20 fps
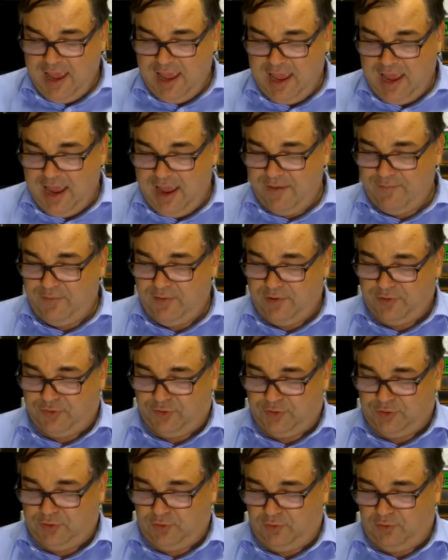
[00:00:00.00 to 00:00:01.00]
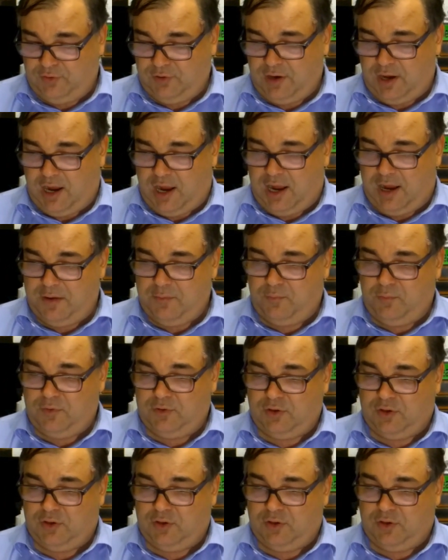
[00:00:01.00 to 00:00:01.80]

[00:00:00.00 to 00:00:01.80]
ever thought I would